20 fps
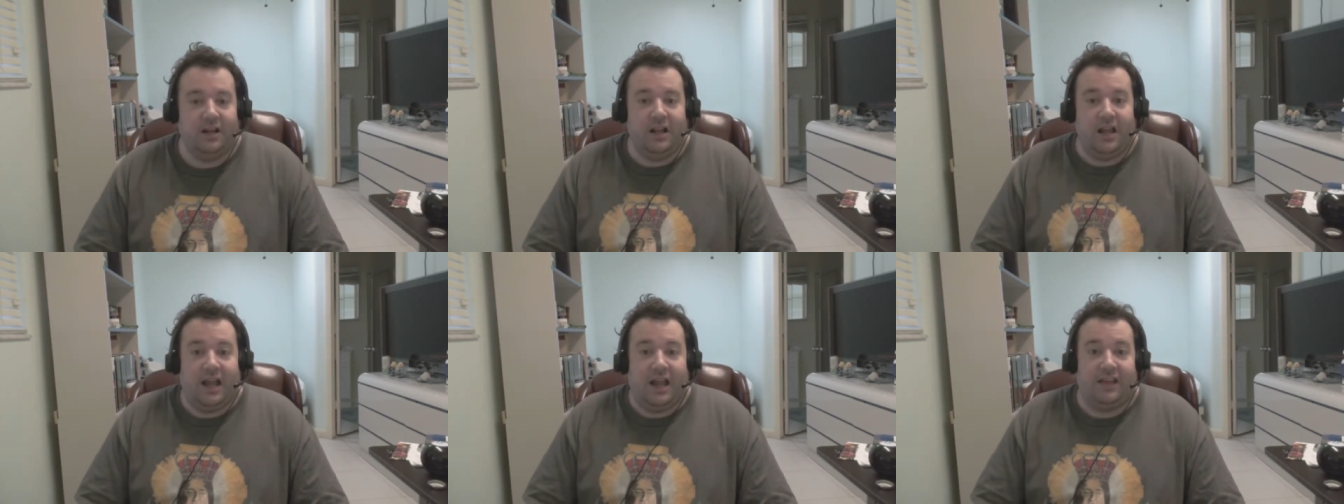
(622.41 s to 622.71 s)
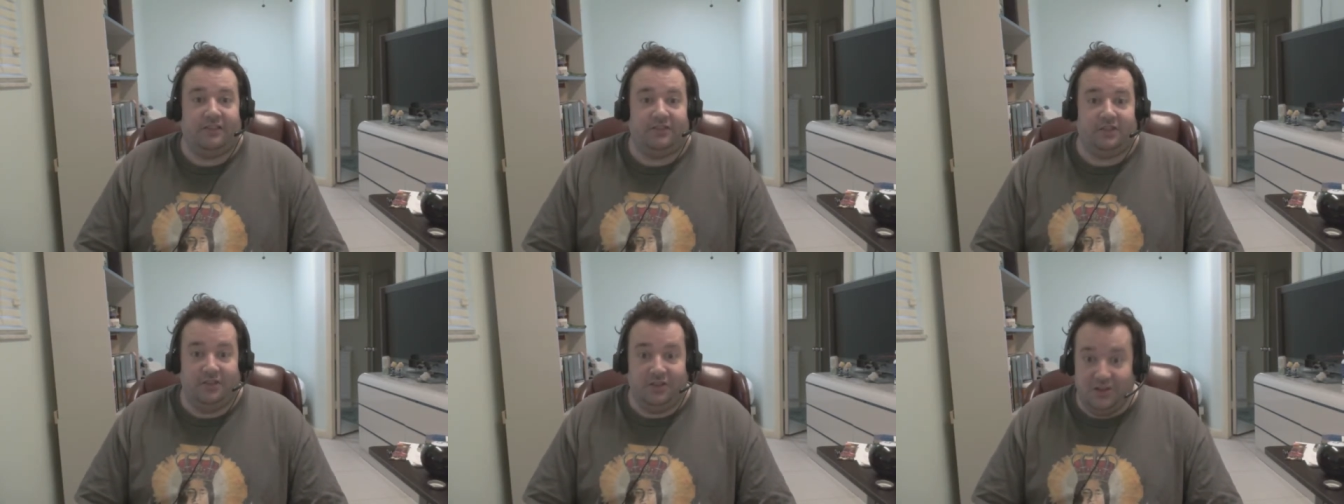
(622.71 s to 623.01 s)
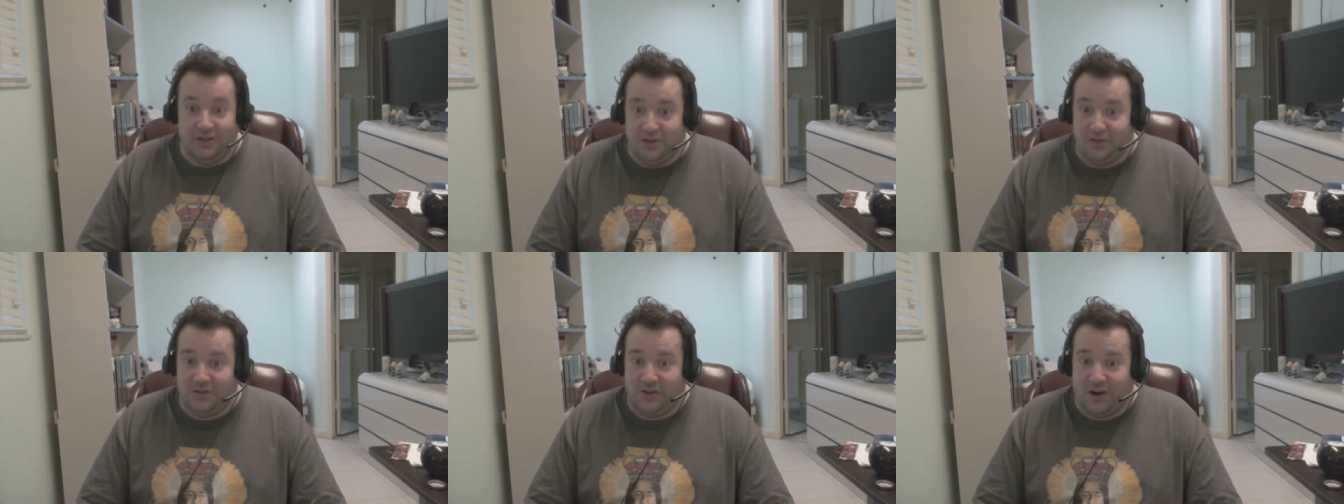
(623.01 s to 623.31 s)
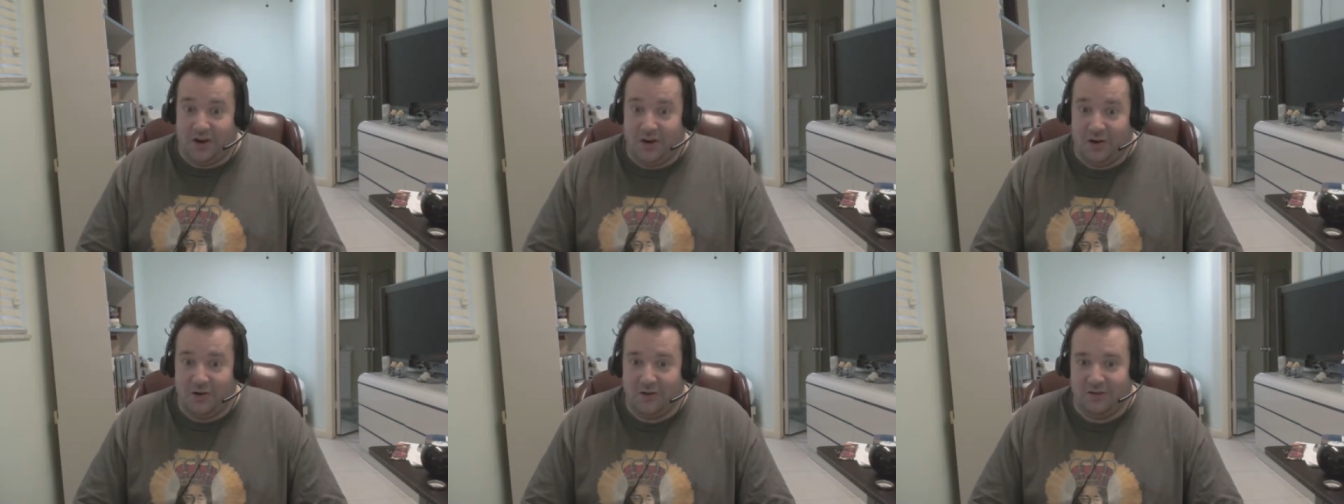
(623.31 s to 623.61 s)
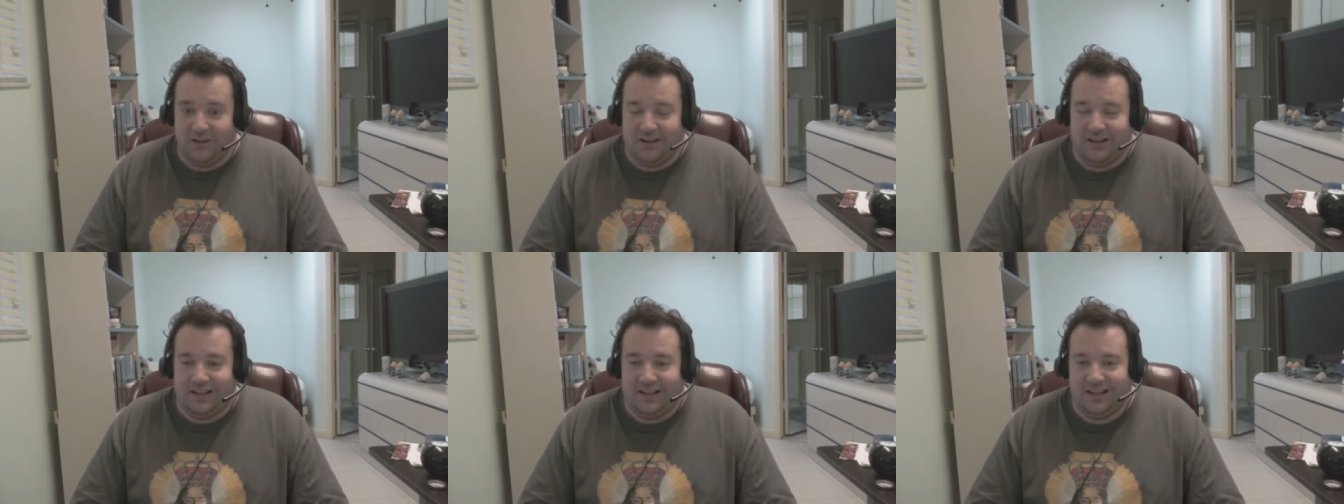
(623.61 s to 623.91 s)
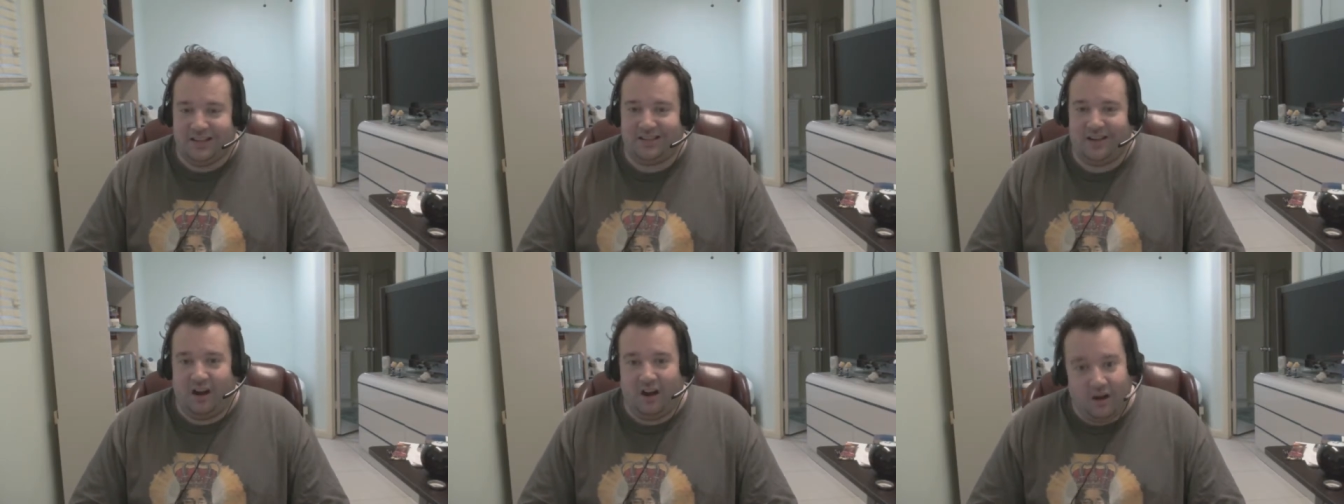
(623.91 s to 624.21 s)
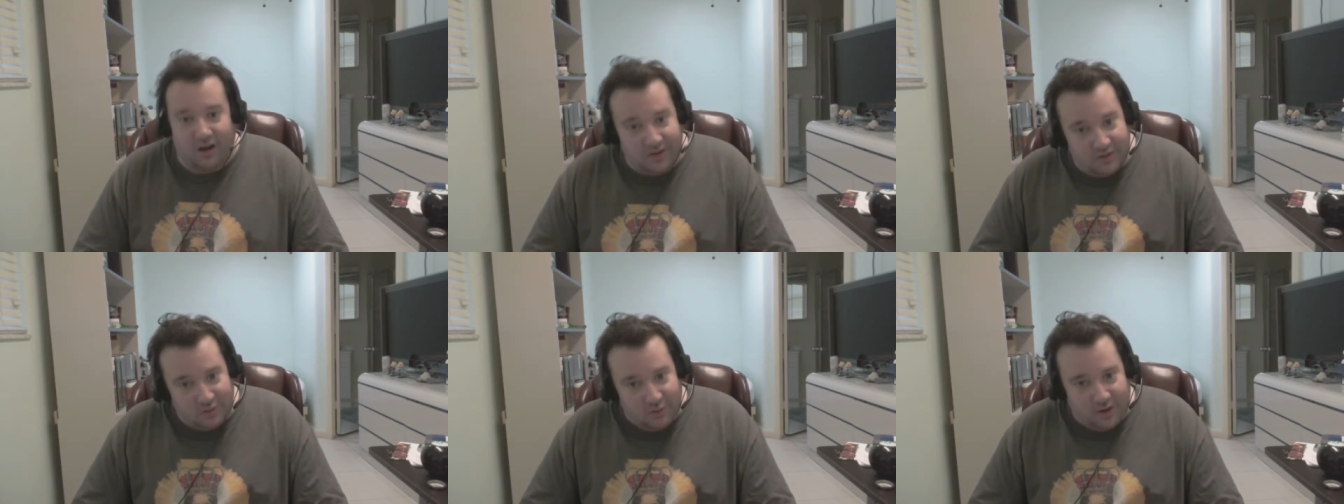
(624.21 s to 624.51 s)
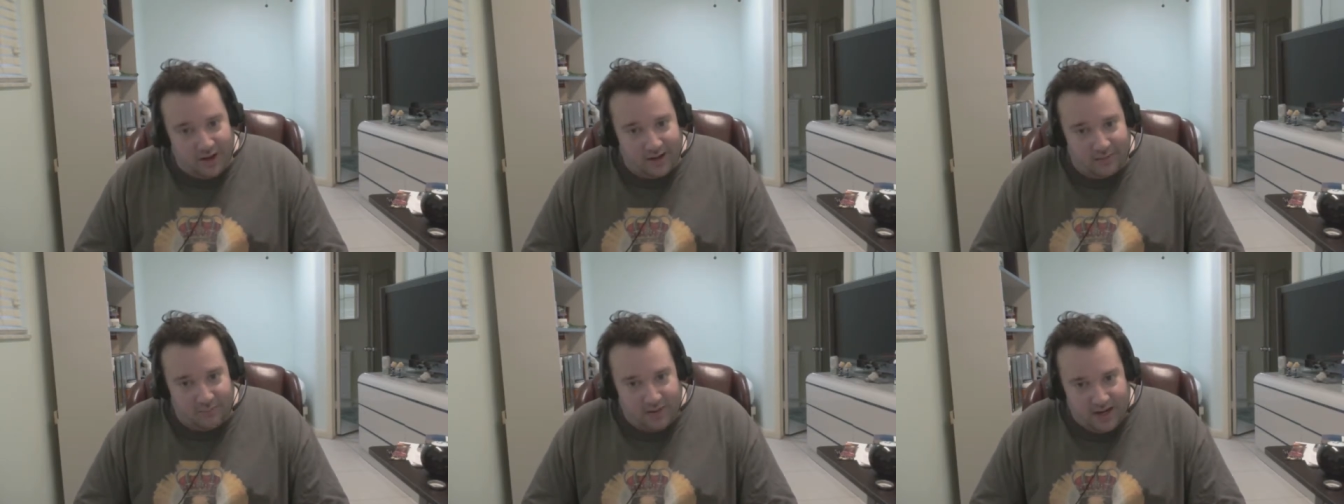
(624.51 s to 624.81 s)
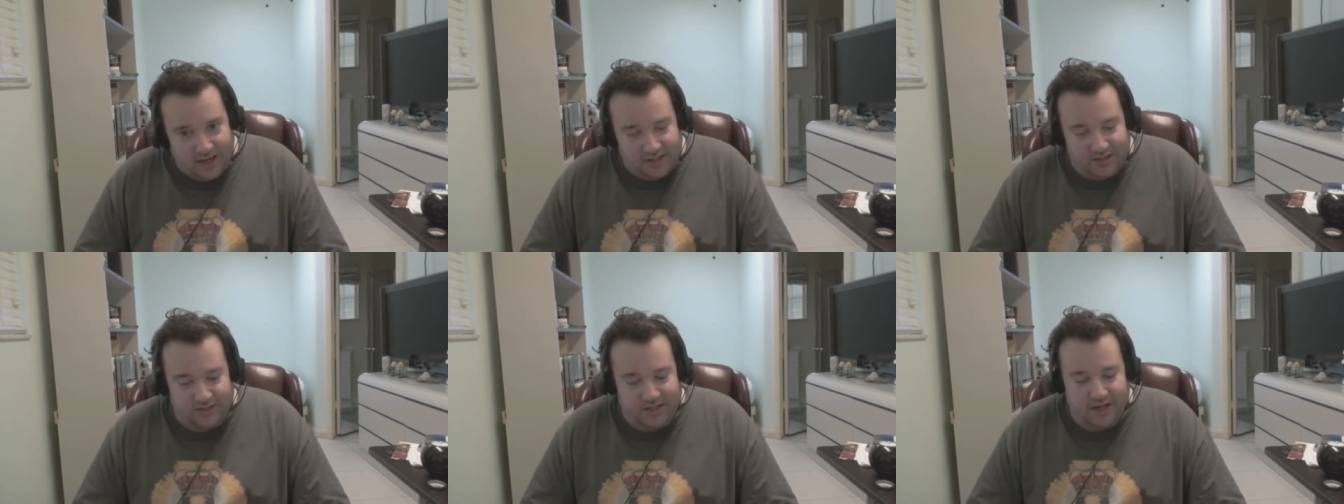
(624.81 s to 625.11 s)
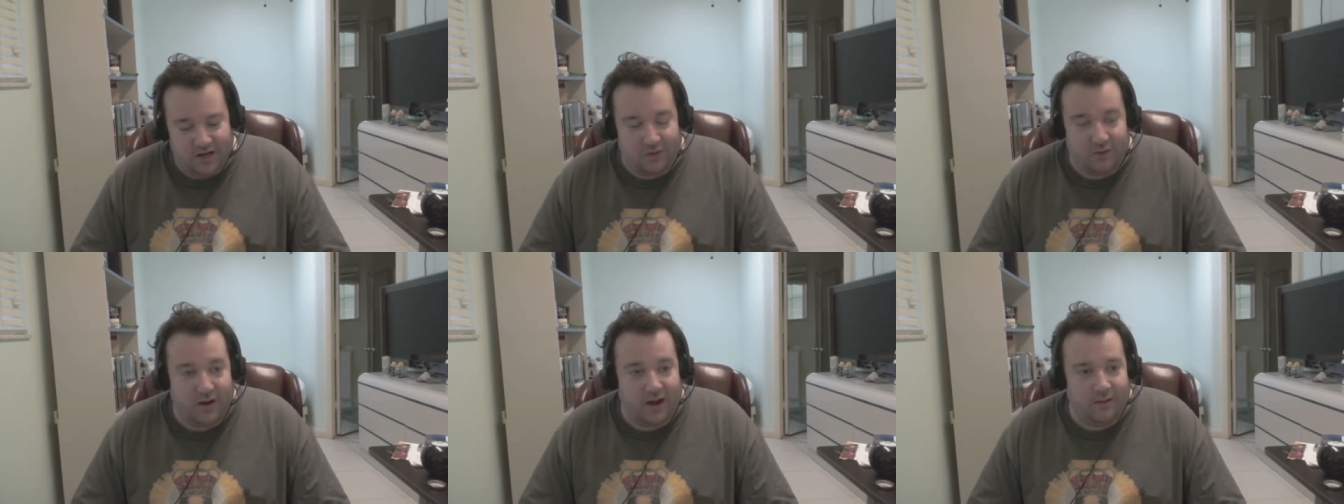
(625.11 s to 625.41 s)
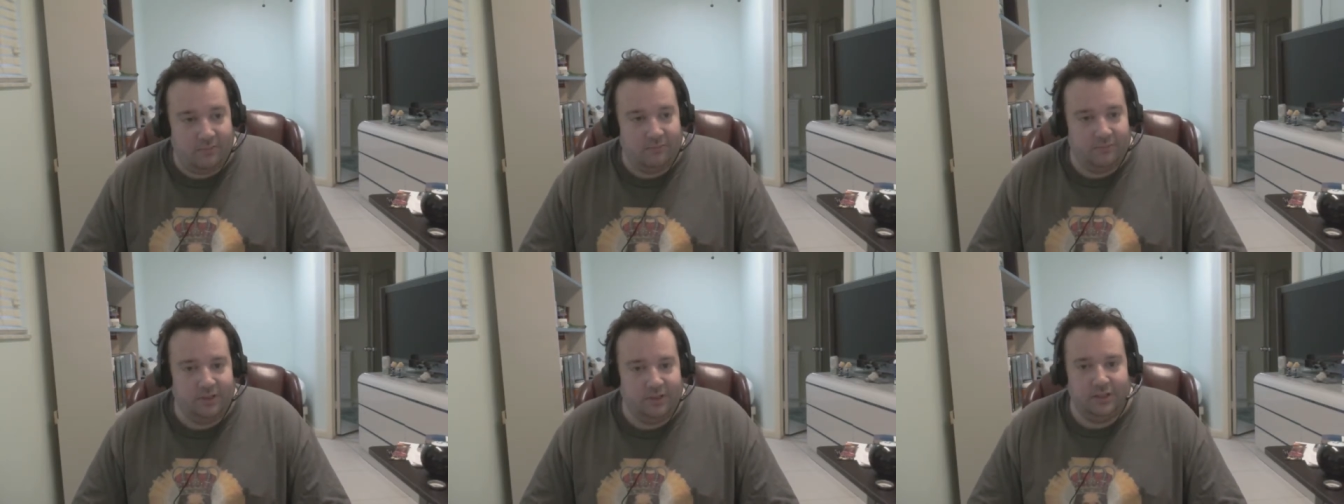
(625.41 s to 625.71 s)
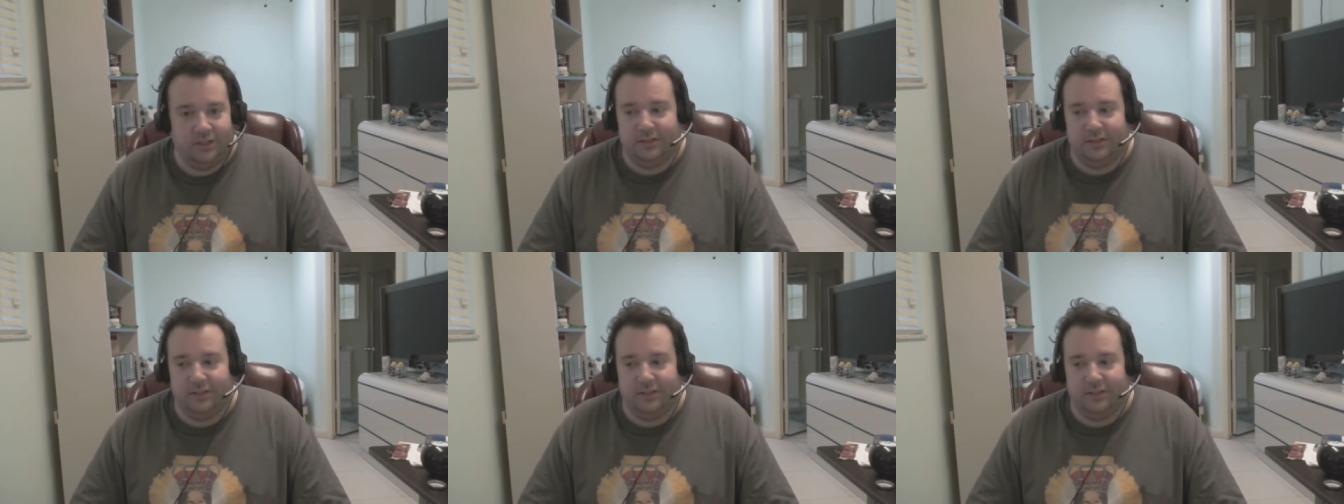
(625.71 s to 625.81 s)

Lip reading: And Denuvo is hardware-based DRM,